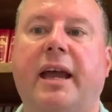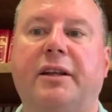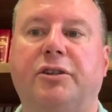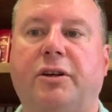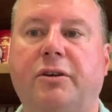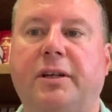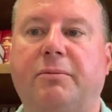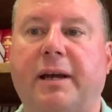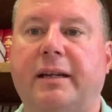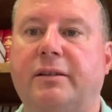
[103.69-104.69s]
And Jehudi
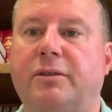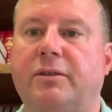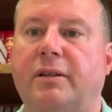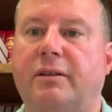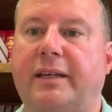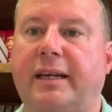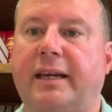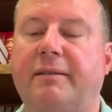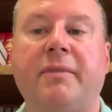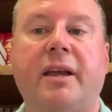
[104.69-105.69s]
read it to the
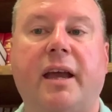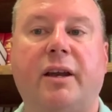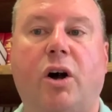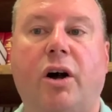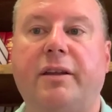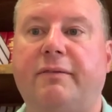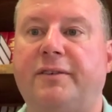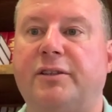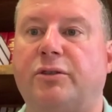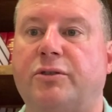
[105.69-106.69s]
king and all the
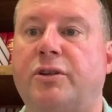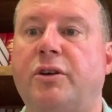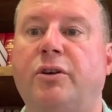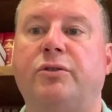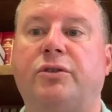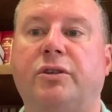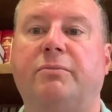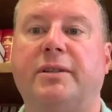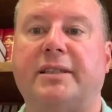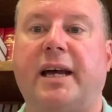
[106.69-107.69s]
officials who
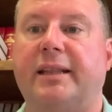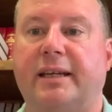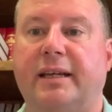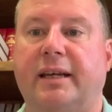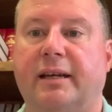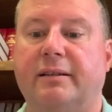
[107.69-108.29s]
stood beside the king.